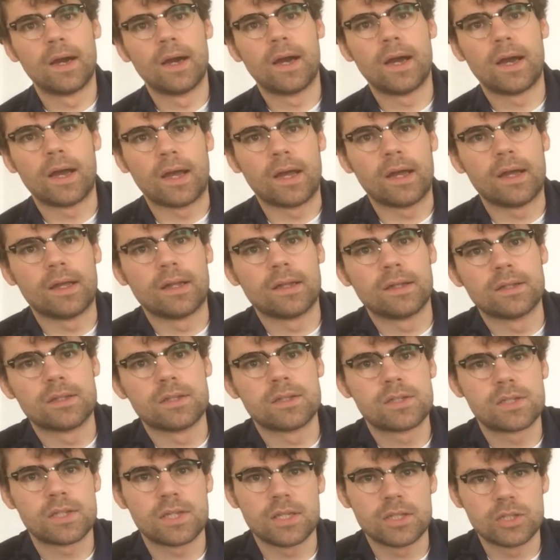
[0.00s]
and
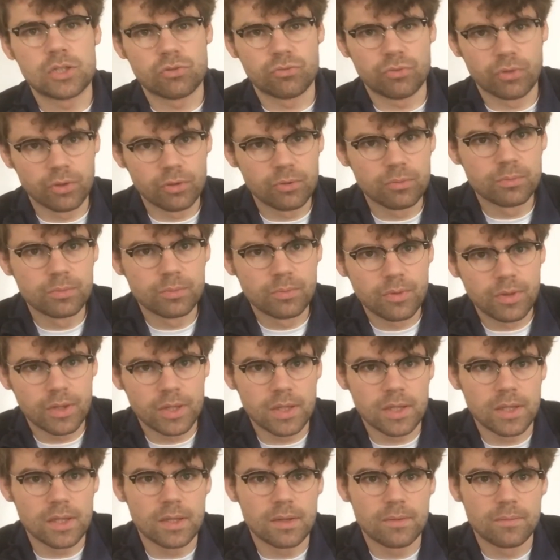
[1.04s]
Saint Jerome,
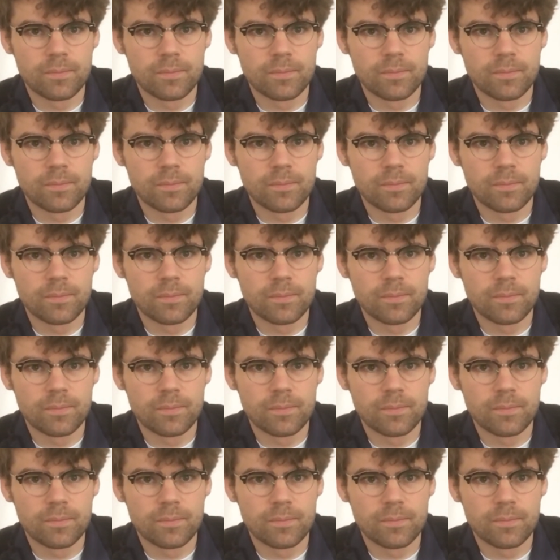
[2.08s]
the